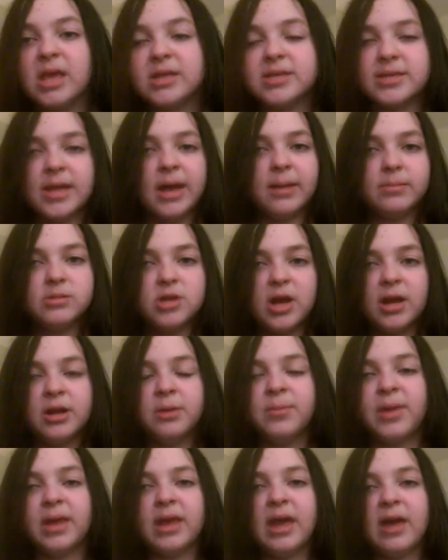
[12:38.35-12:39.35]
Stop trying
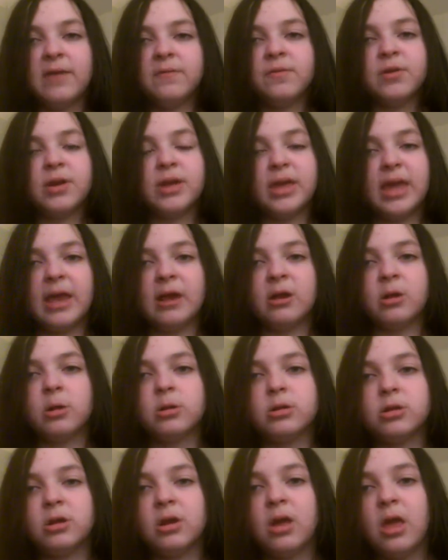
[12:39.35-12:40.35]
to make every
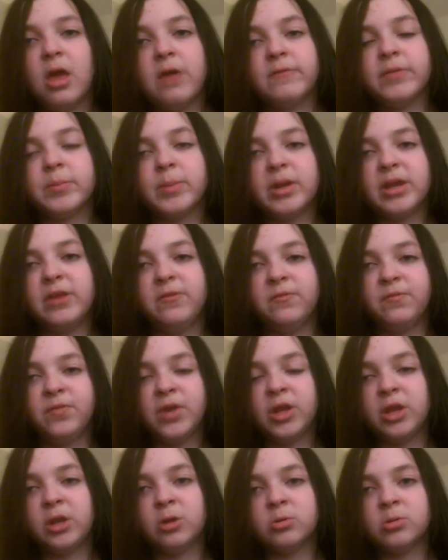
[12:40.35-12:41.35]
character from any
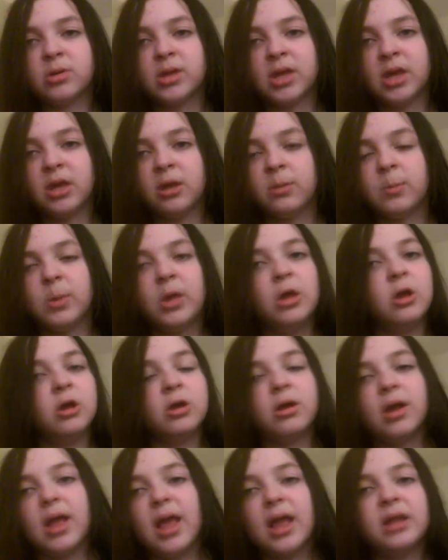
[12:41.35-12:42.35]
video game
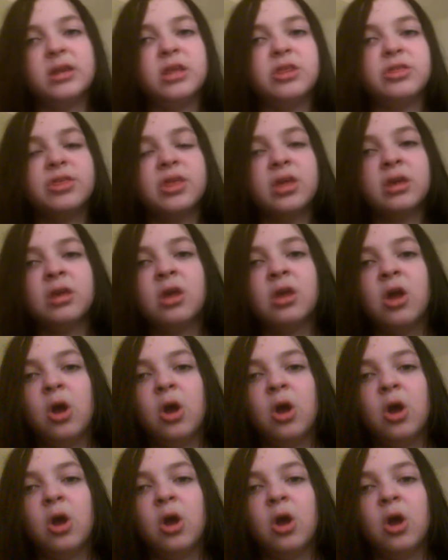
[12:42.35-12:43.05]
or anything